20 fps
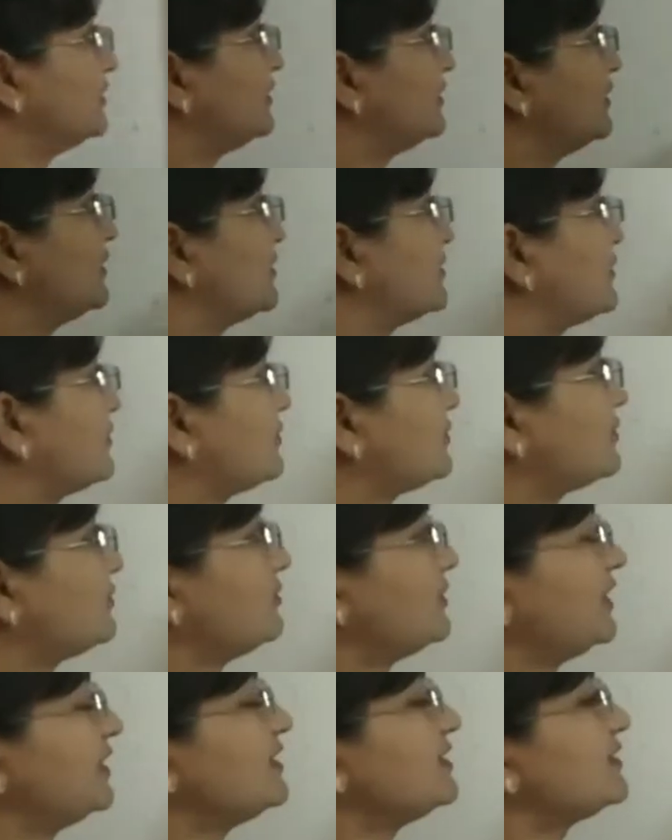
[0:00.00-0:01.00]
So
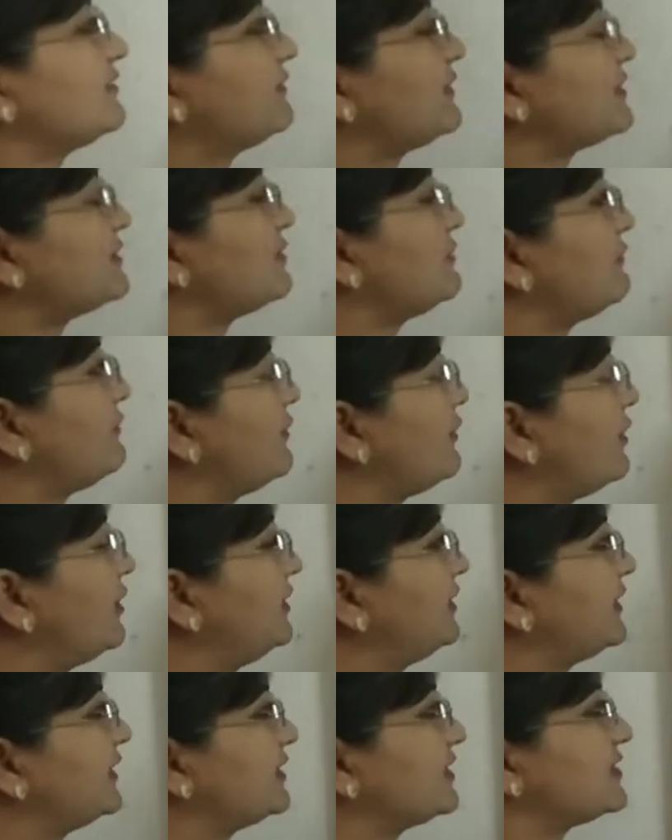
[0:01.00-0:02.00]
students, first of all,
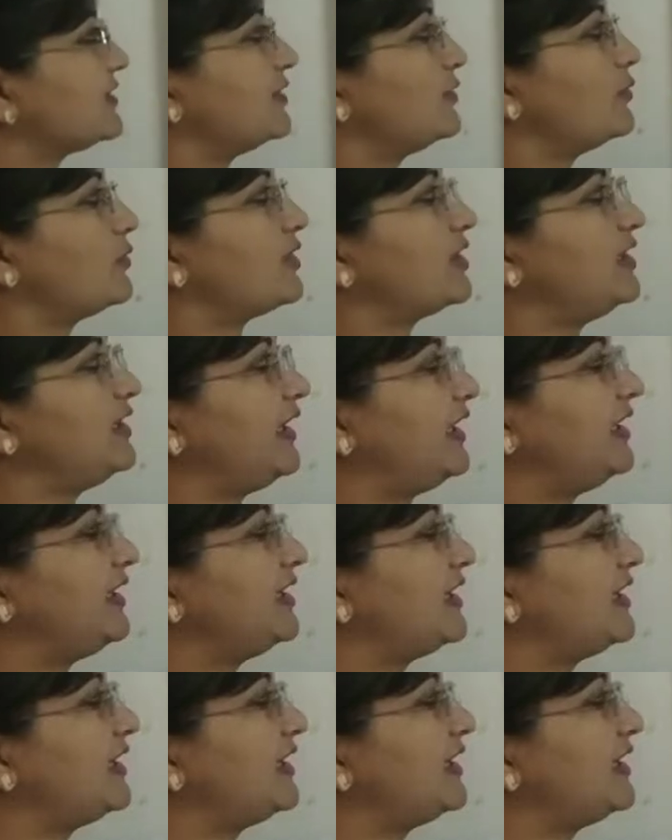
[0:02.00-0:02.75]
there is local area